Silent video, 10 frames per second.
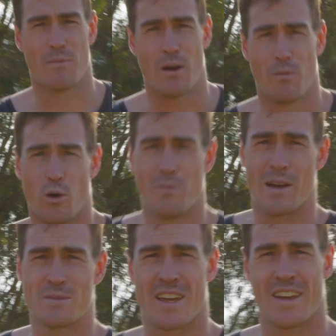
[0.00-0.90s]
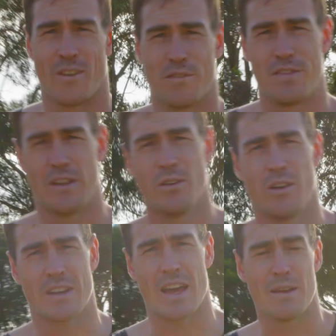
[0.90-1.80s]
my warm-ups out on field
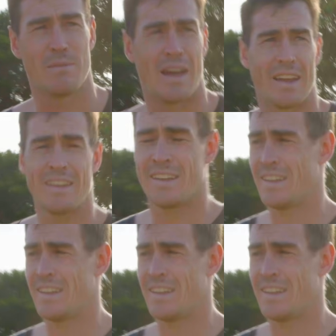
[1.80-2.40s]
on game day,